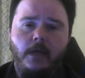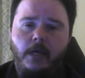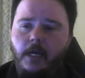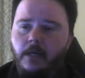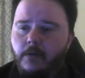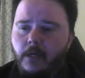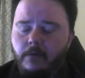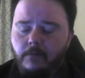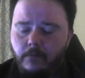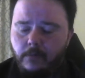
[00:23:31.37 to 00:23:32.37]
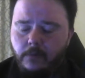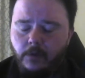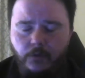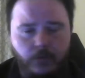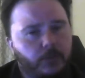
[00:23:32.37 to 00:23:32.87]
and and you know
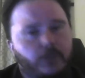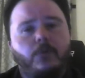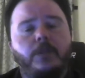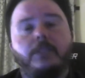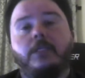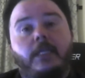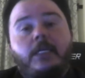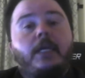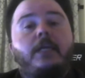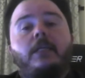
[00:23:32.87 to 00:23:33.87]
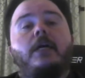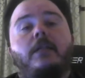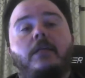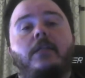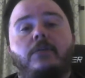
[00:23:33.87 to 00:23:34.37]
news stories and they take that
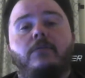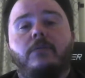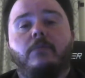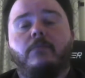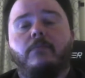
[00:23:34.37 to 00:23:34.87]
and they use them